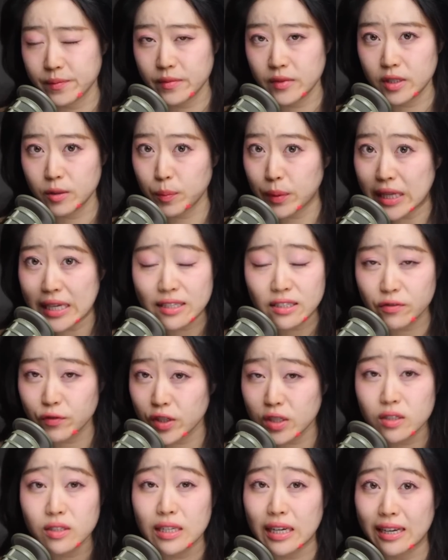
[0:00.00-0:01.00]
The place
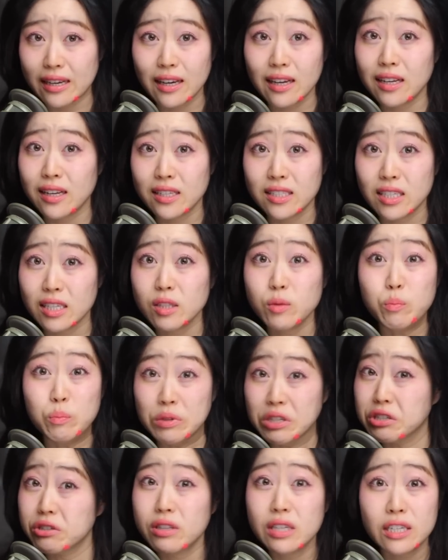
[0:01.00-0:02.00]
feels like it exists
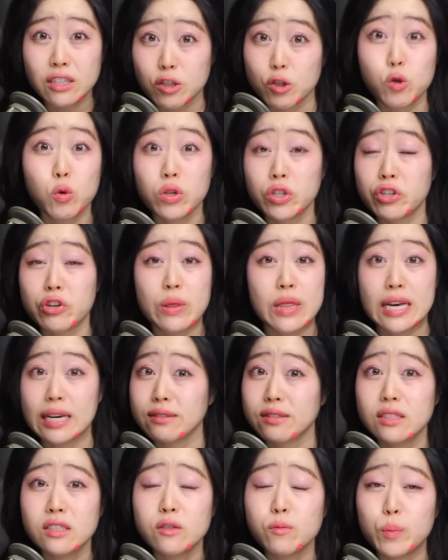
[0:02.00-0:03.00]
merely to torture
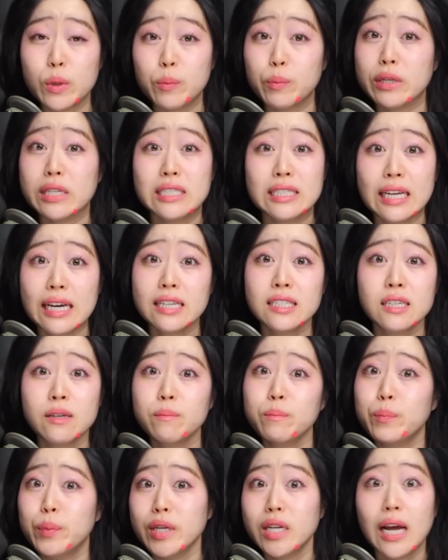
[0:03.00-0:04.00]
thousands of people in tandem,
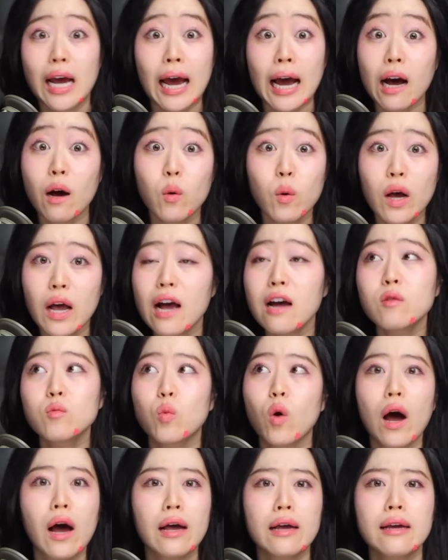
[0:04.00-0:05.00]
but how and
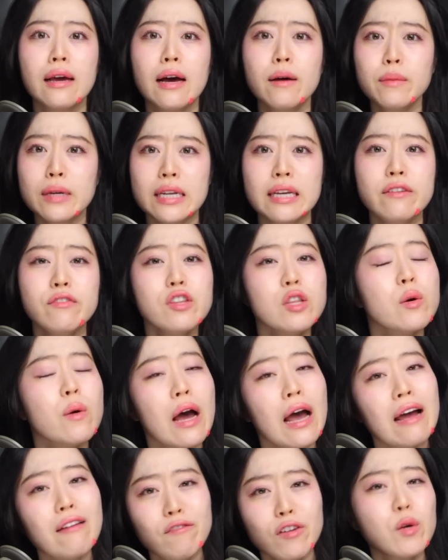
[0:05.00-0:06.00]
why? I mean, even though
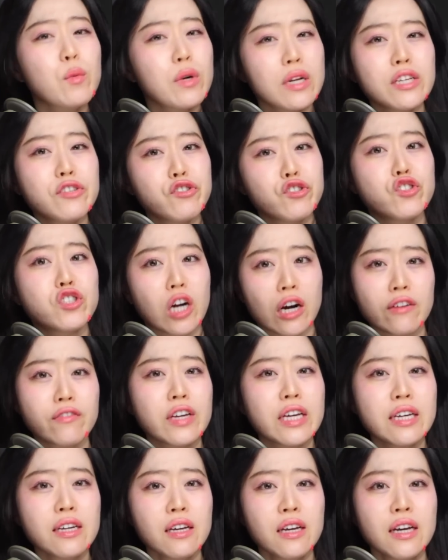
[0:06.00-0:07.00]
everyone is
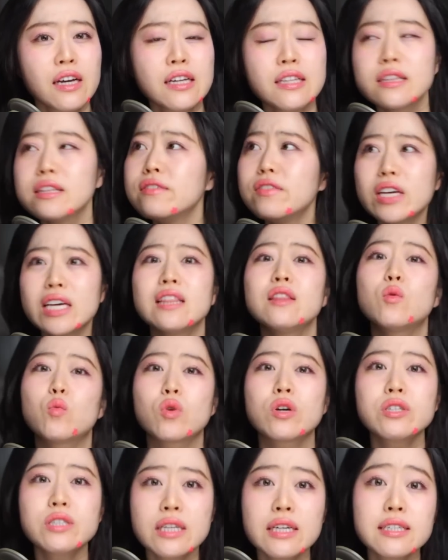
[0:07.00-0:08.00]
starving, living in the
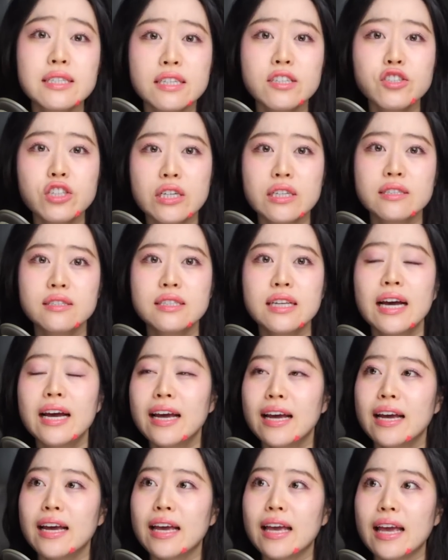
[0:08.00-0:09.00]
worst conditions,
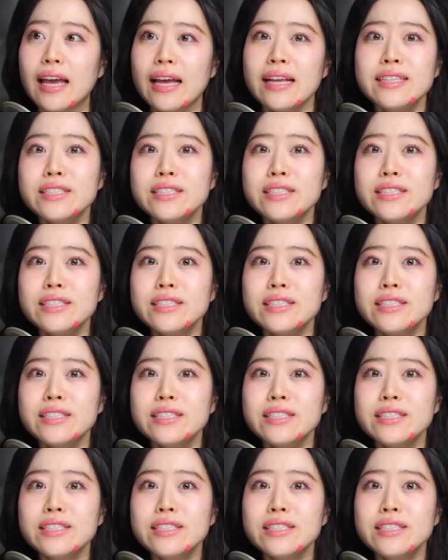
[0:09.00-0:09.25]
it